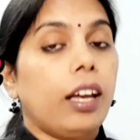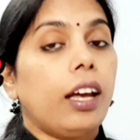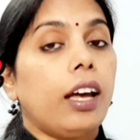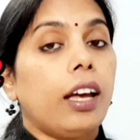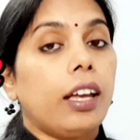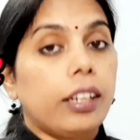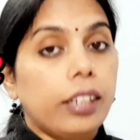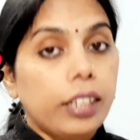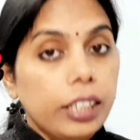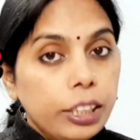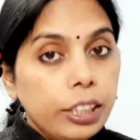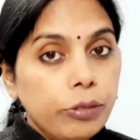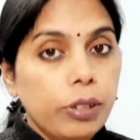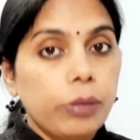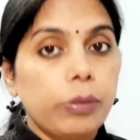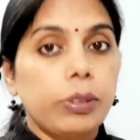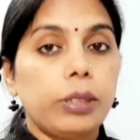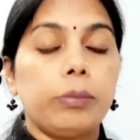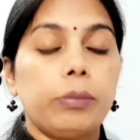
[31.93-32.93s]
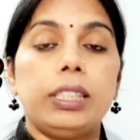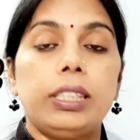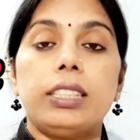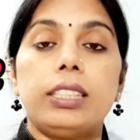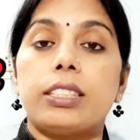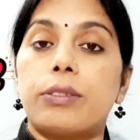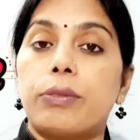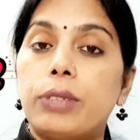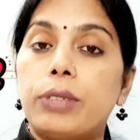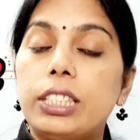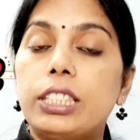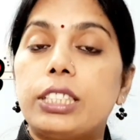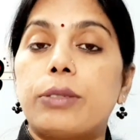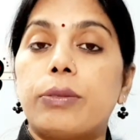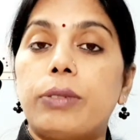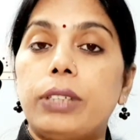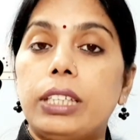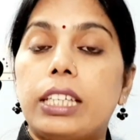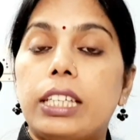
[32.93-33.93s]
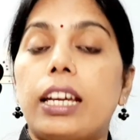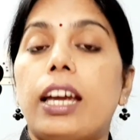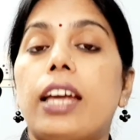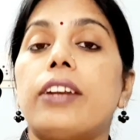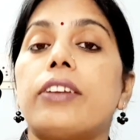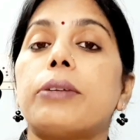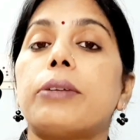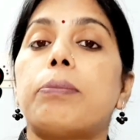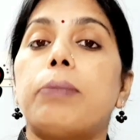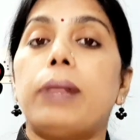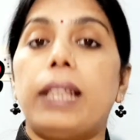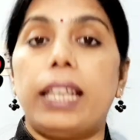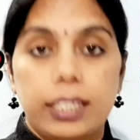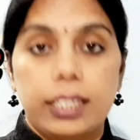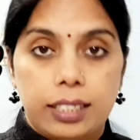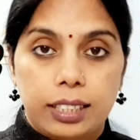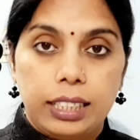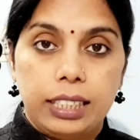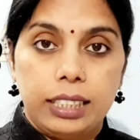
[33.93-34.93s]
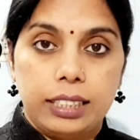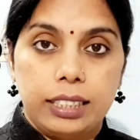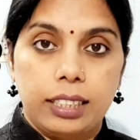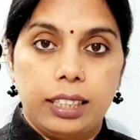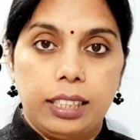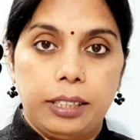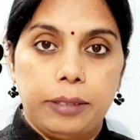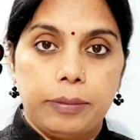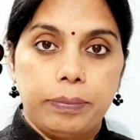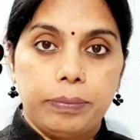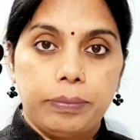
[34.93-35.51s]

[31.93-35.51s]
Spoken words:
Renewable means which we can replace easily